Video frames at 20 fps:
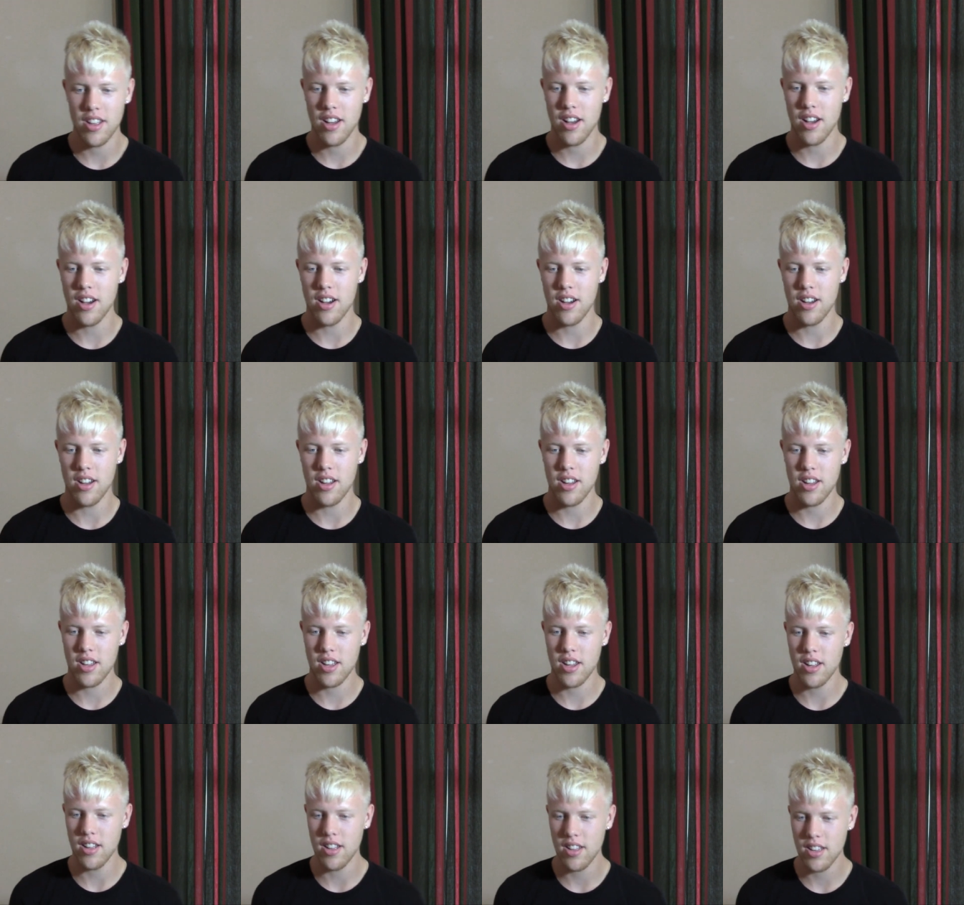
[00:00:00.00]
Uh,
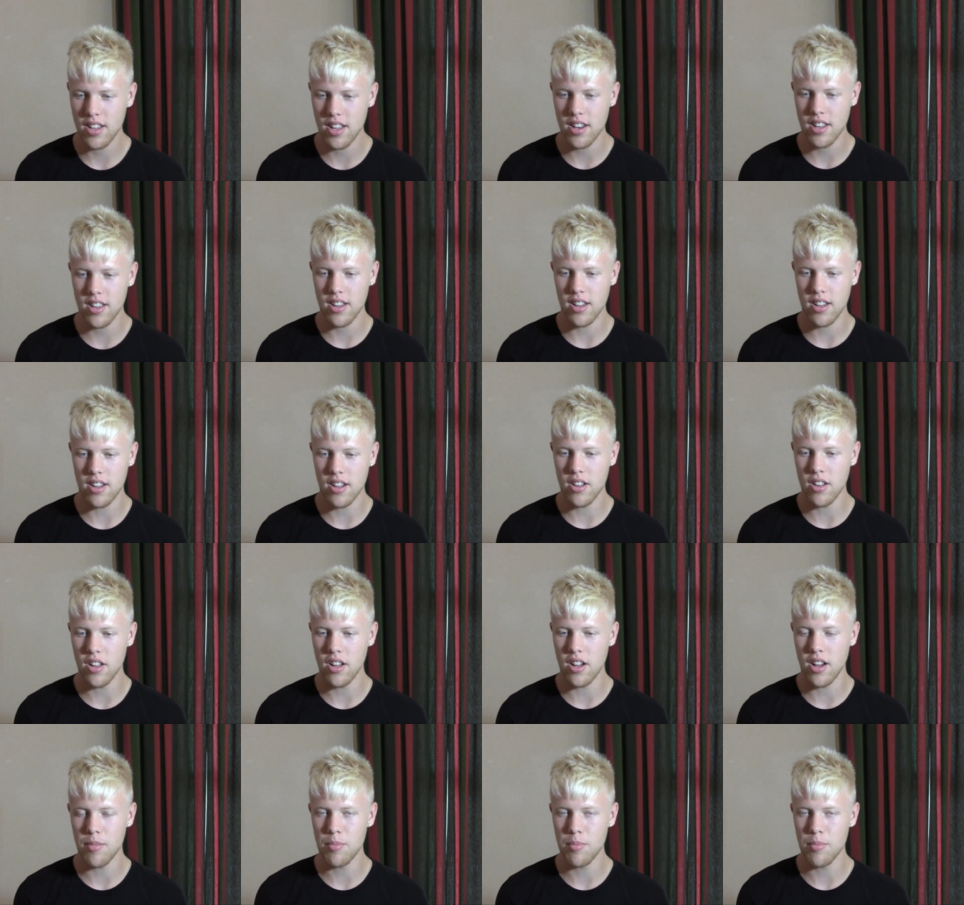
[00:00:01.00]
get, getting a lot.